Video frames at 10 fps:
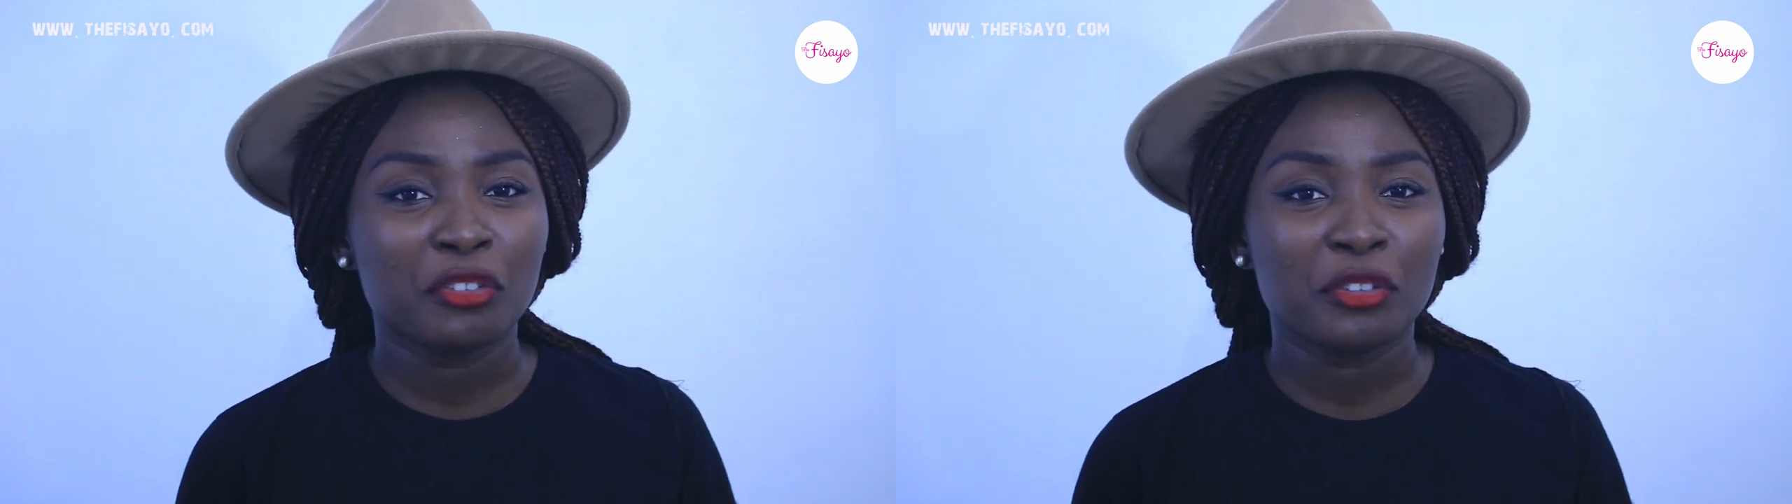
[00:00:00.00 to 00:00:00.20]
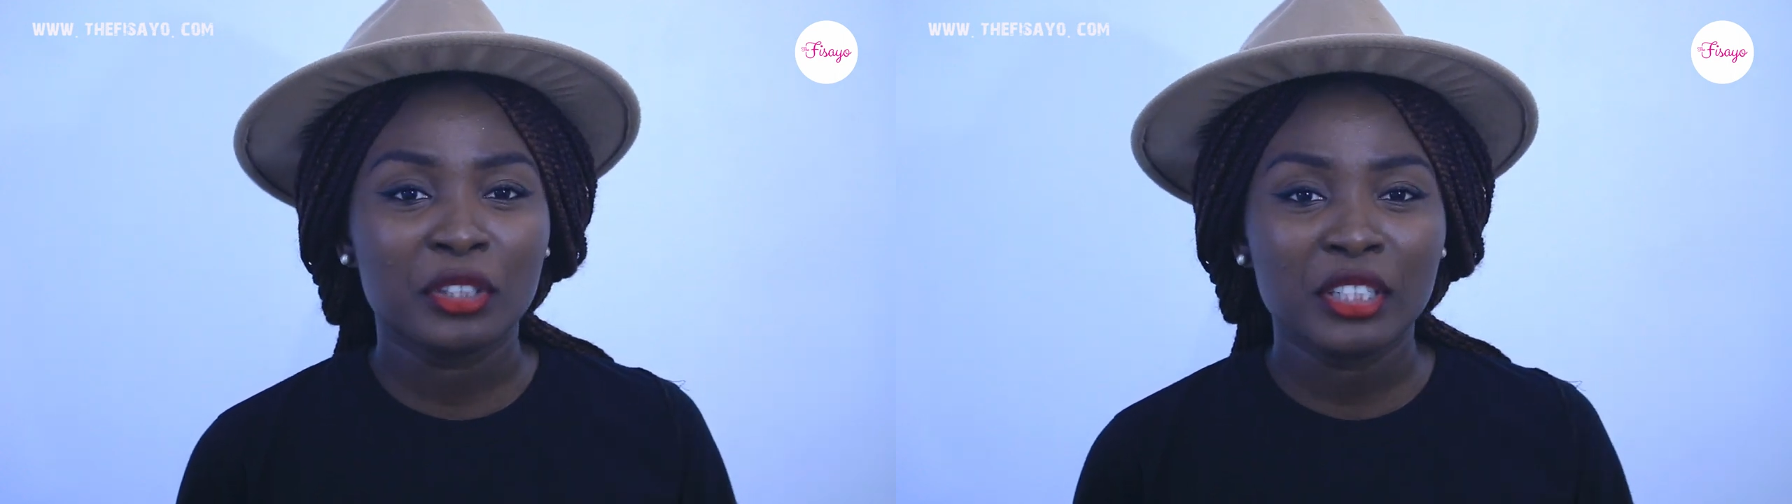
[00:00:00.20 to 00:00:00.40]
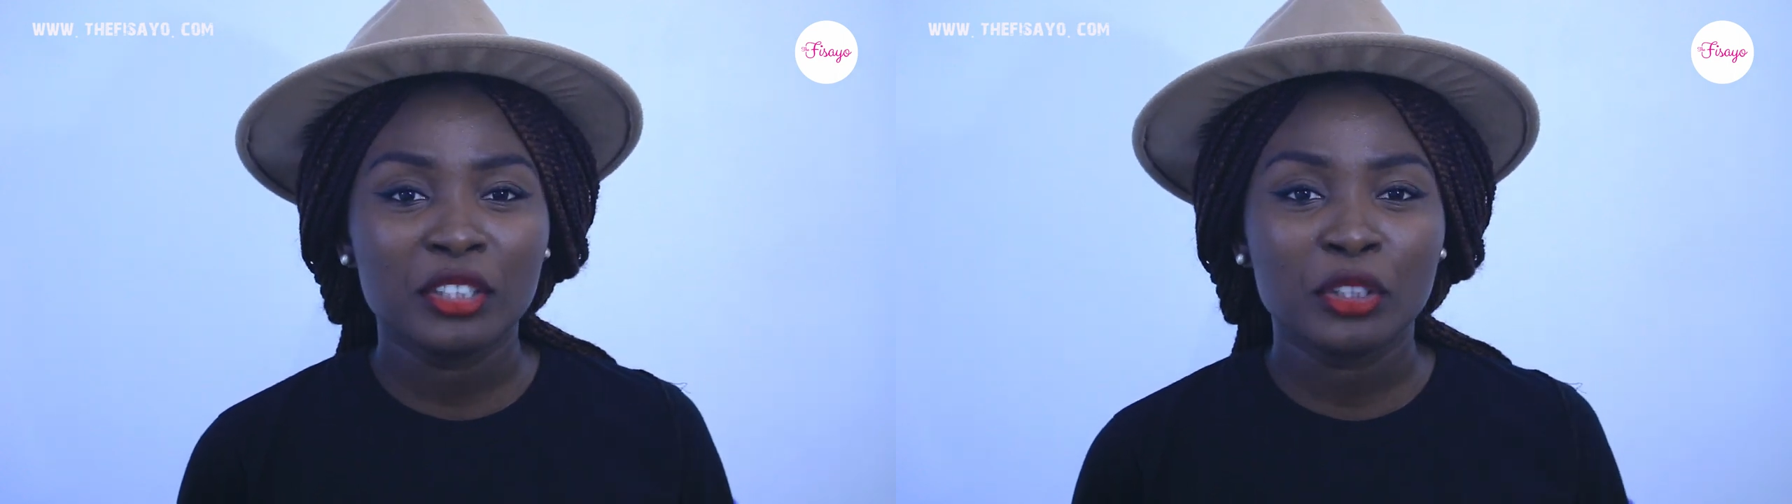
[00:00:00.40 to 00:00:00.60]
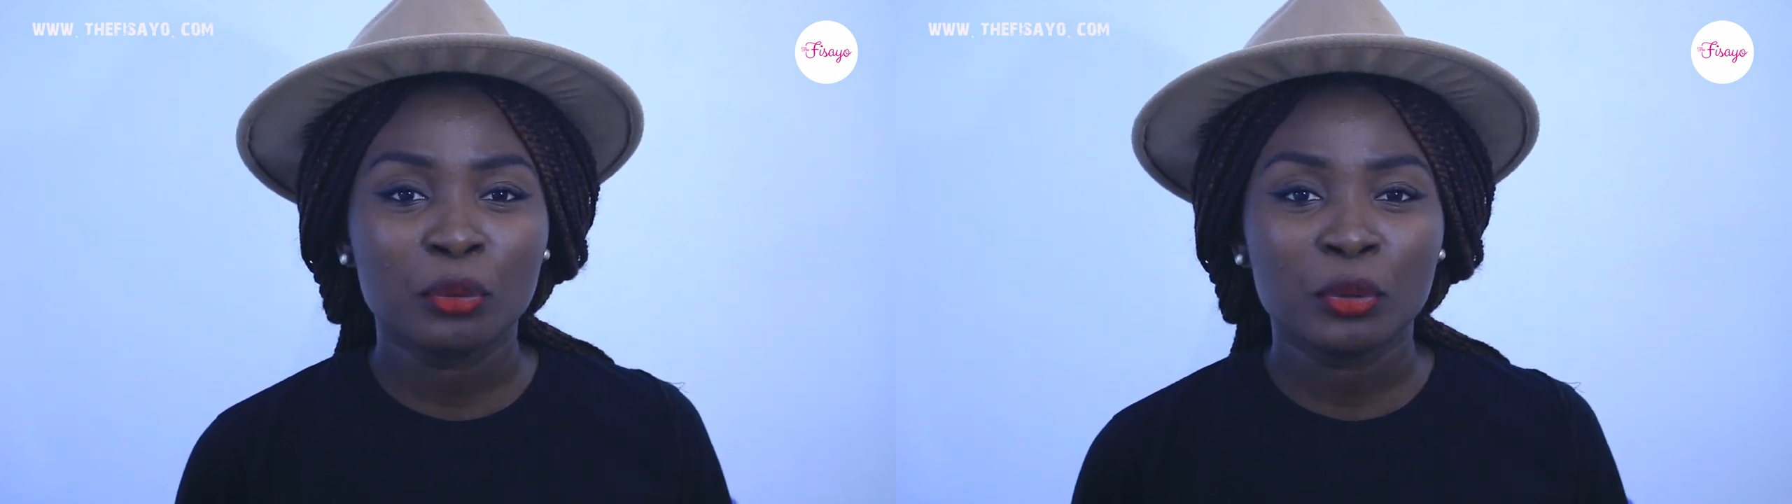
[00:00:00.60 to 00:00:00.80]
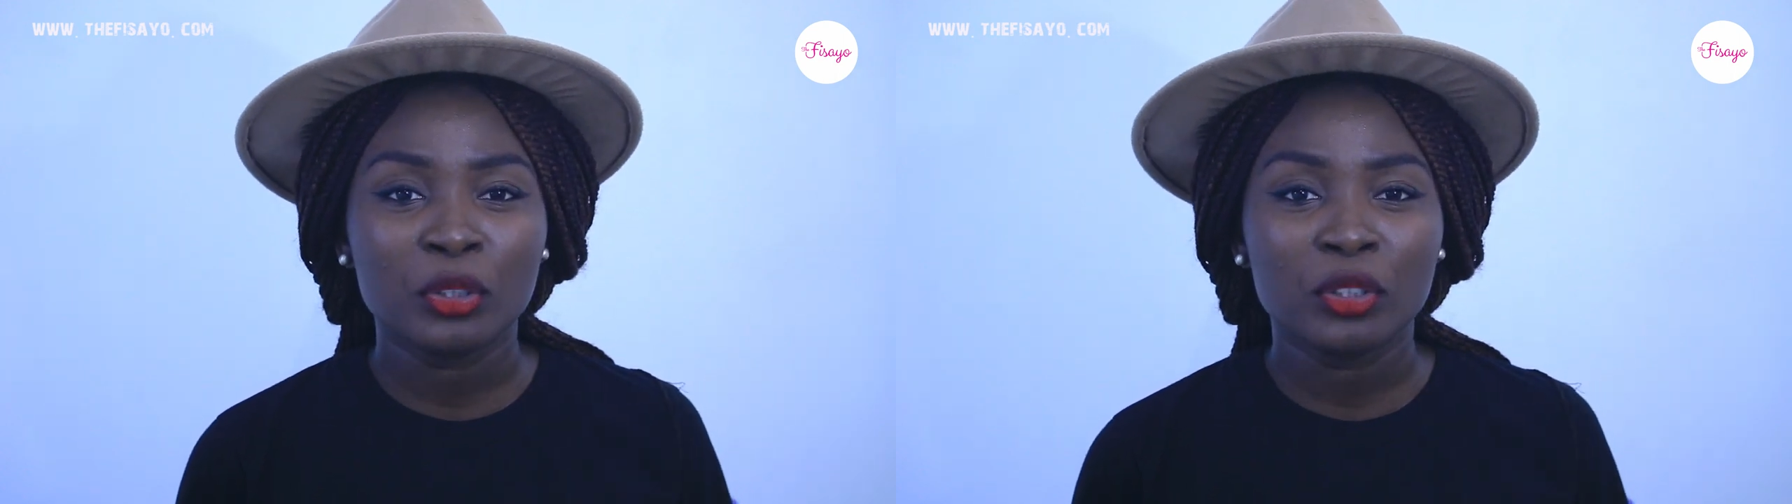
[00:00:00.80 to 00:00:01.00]
If you did,
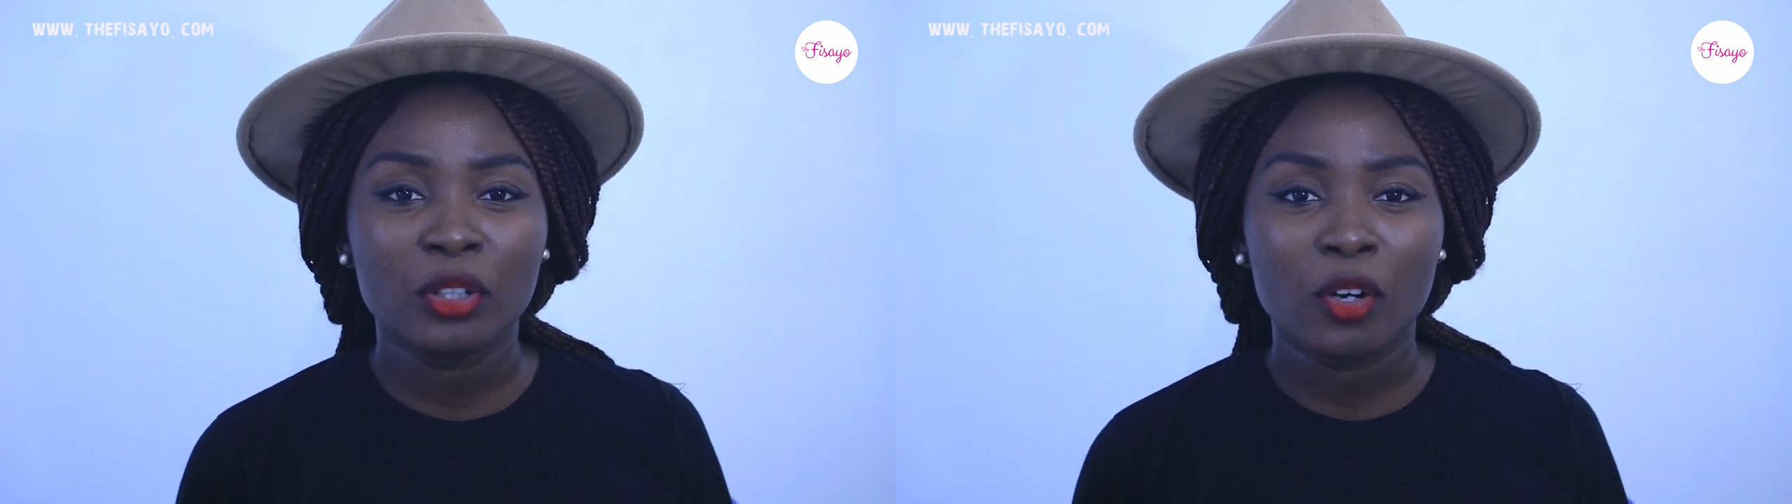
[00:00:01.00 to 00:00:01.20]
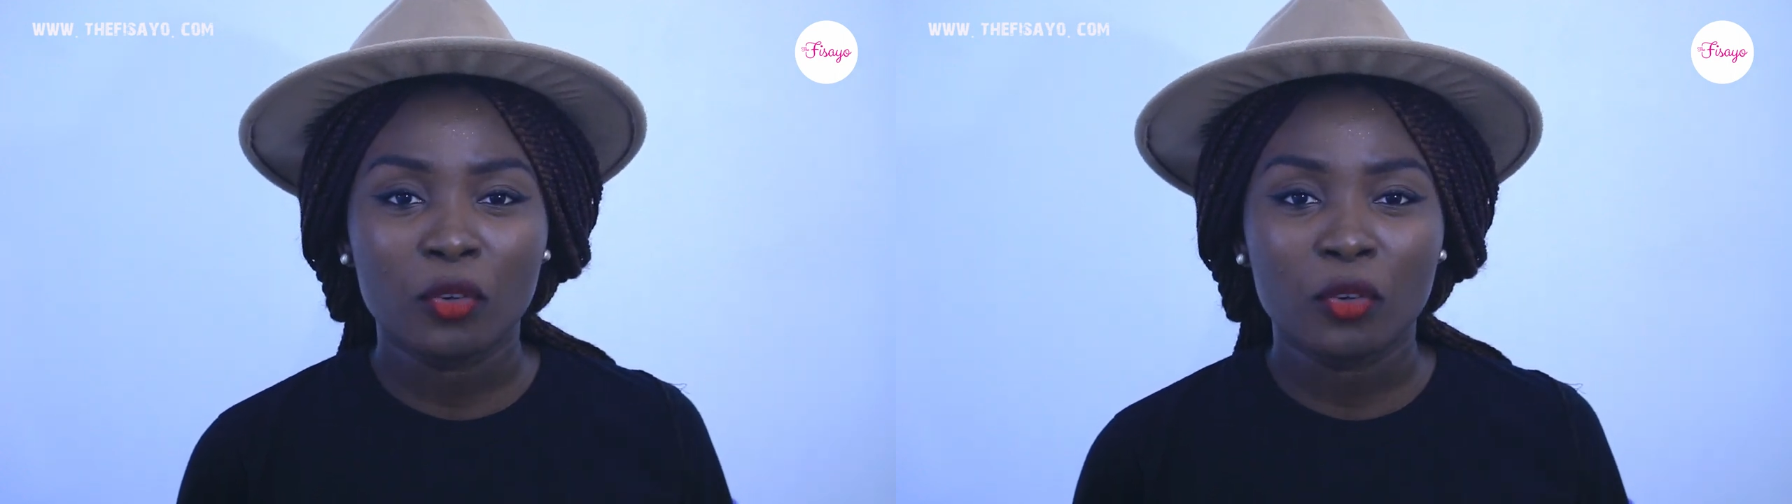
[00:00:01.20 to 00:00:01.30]
you would